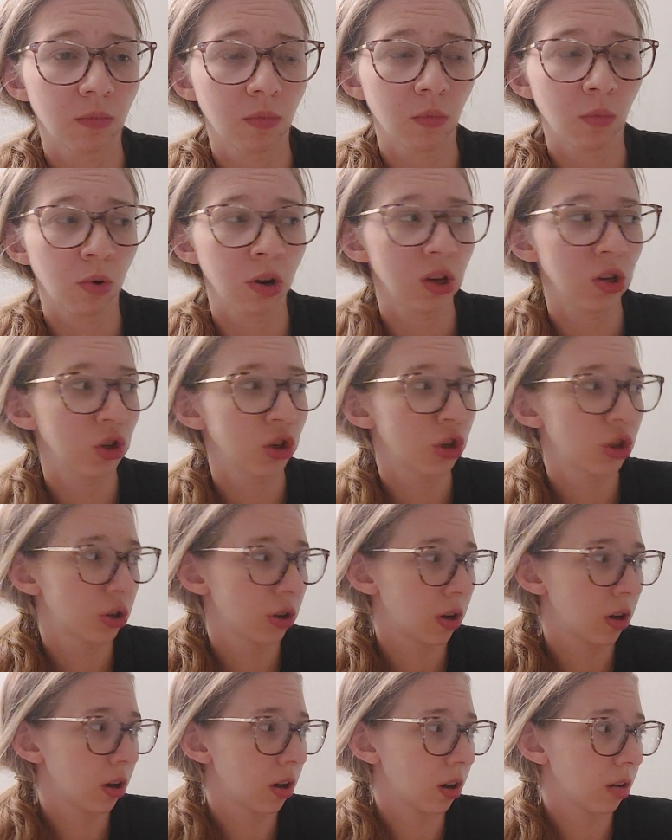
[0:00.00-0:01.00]
which
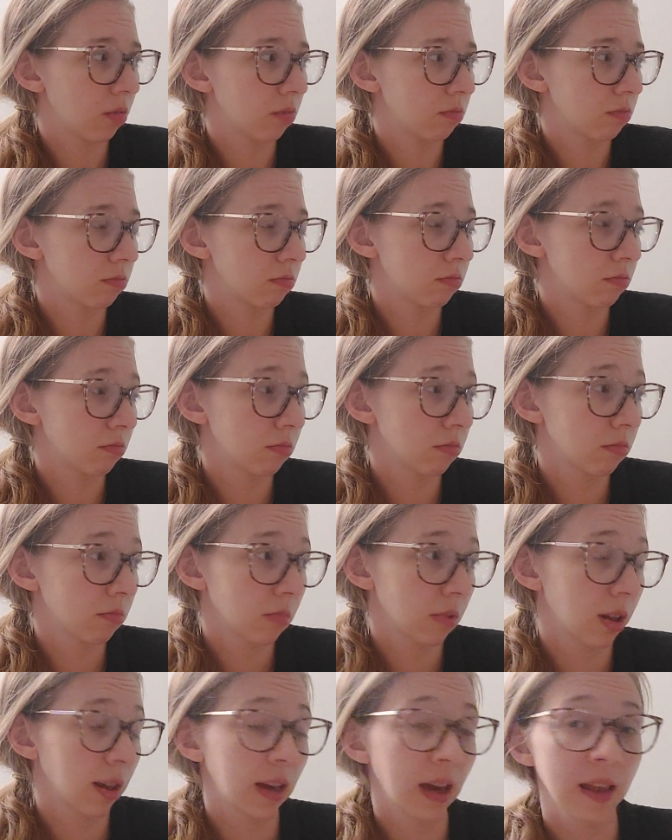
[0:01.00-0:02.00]

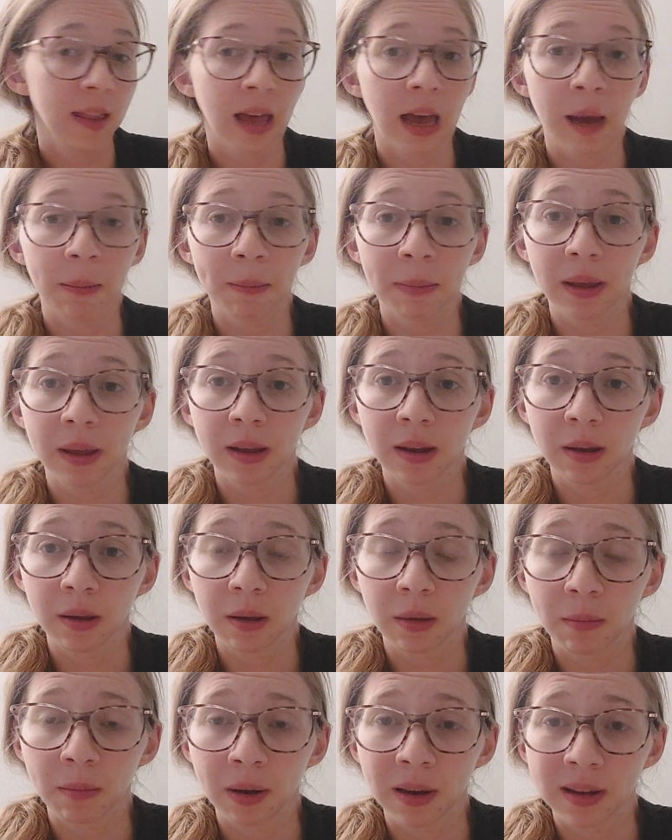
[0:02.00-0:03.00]
can happen,
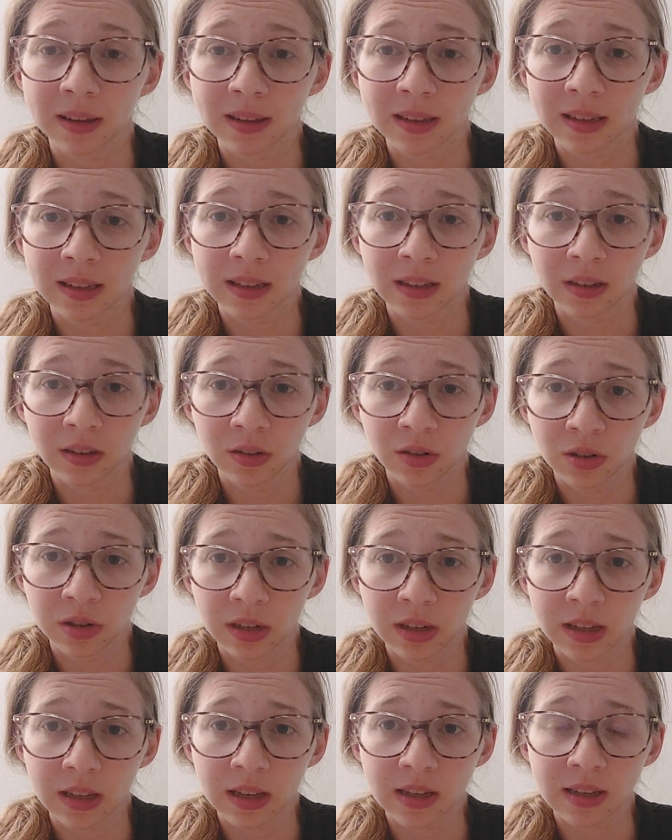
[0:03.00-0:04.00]
but it
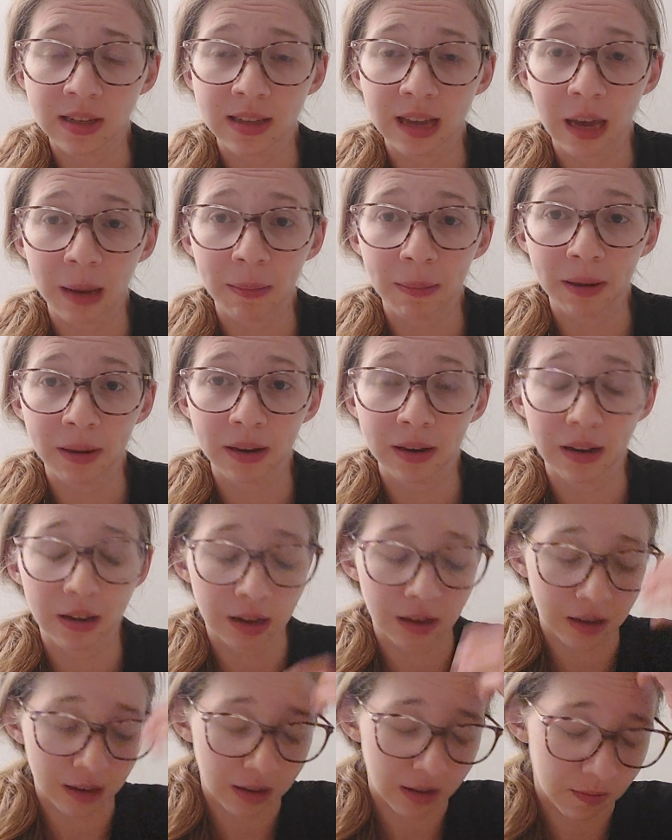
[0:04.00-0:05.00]
usually doesn't
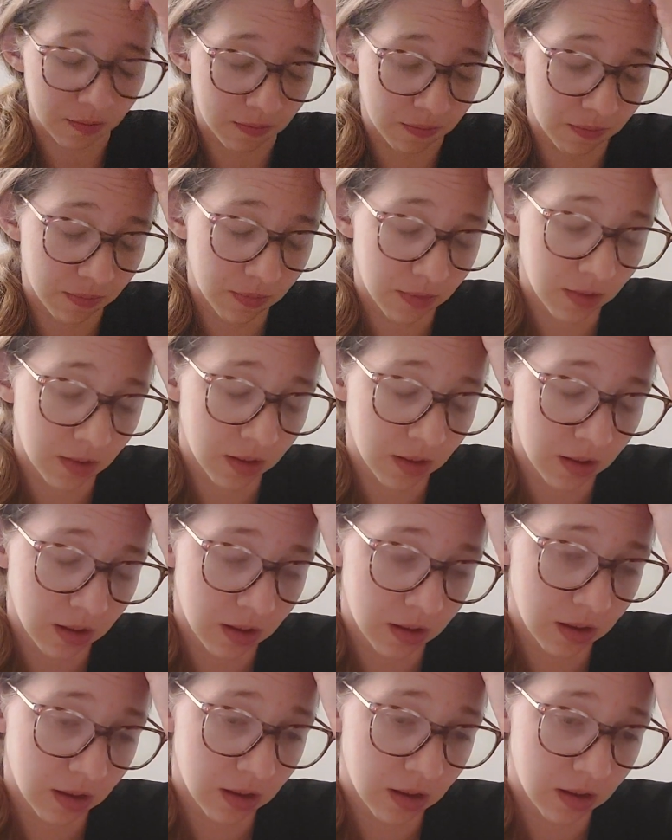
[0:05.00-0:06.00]
happen,
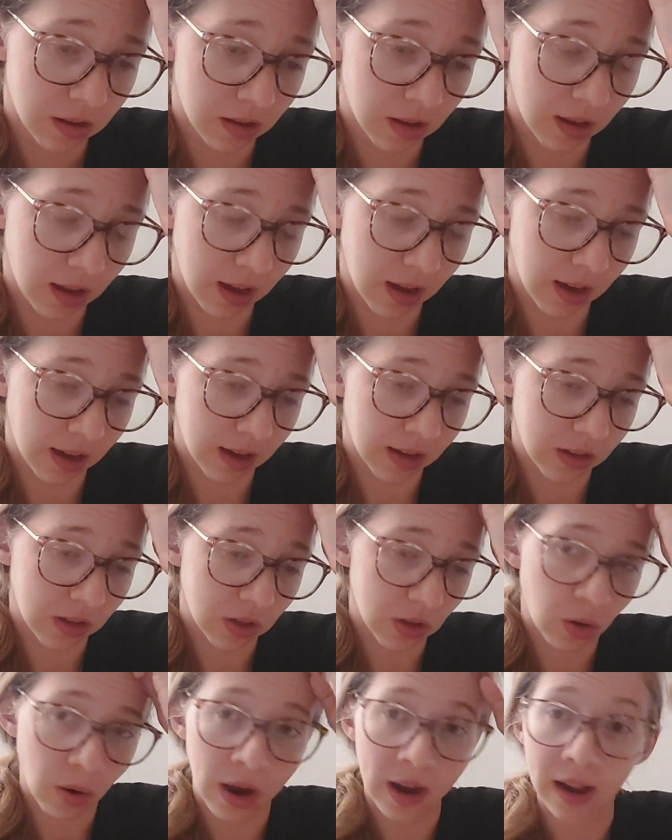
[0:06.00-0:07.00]
and
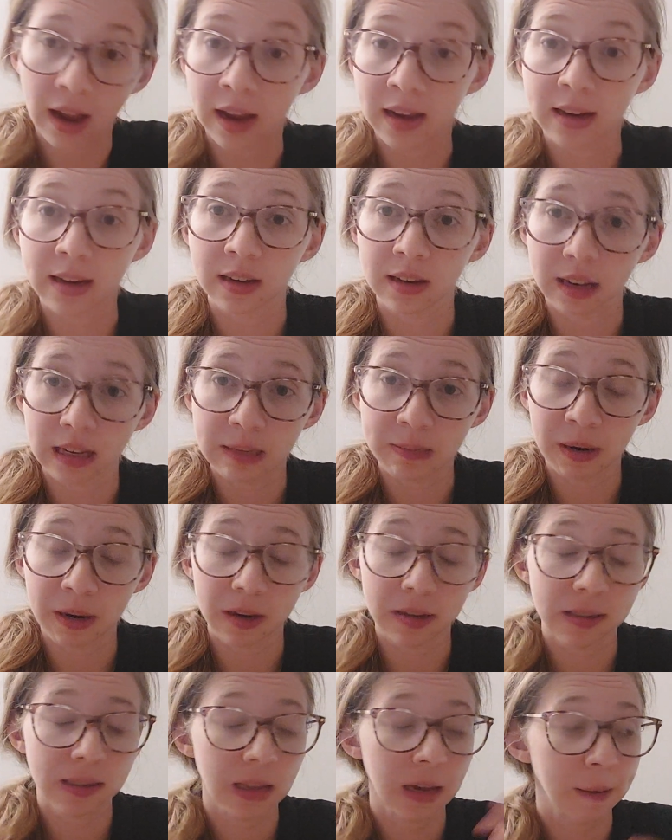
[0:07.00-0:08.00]
so I didn't
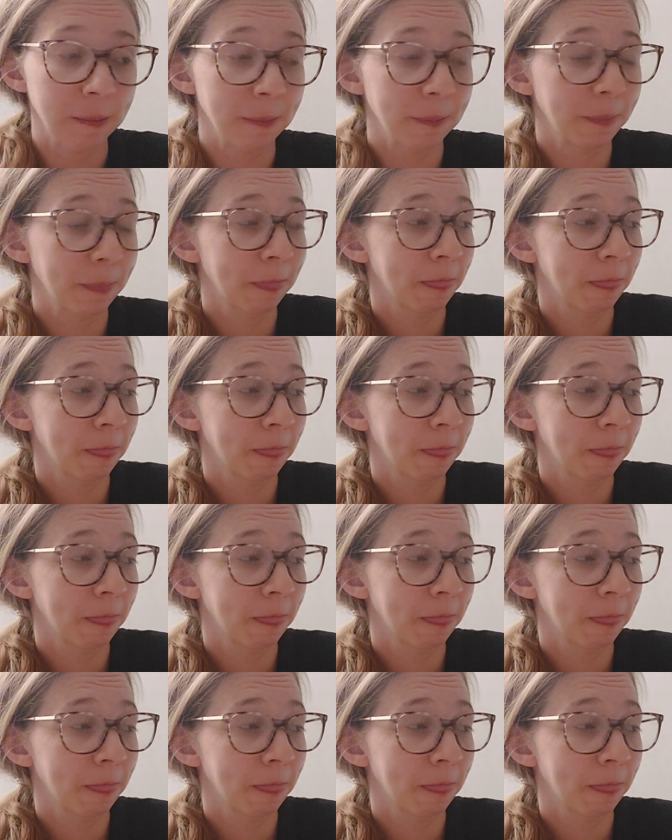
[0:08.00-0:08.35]
experience that.